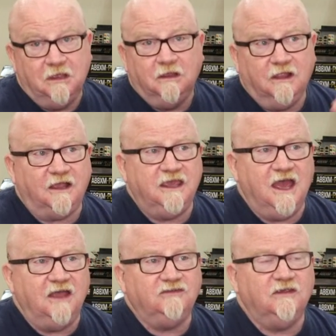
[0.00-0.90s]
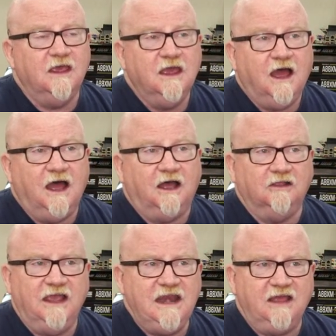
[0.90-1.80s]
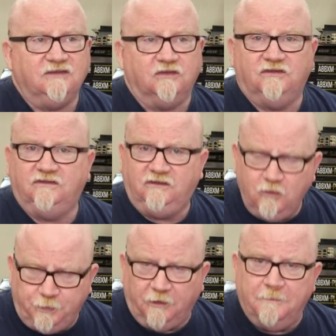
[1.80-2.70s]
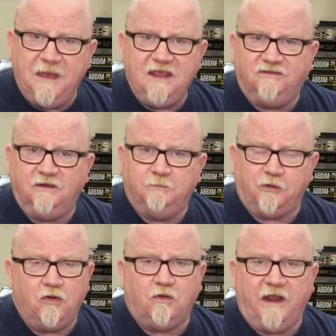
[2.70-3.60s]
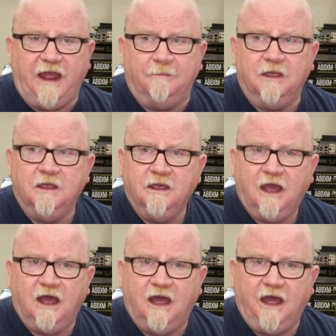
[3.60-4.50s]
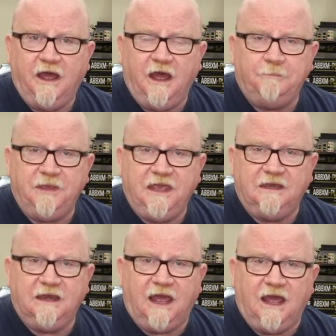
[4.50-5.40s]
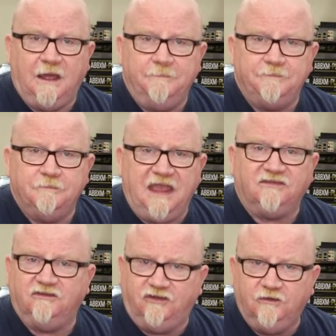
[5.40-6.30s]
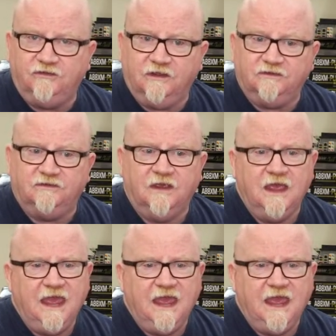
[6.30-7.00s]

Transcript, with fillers: Lucky us. Uh, Elaine has a super amazing program uh, up in uh, Massachusetts.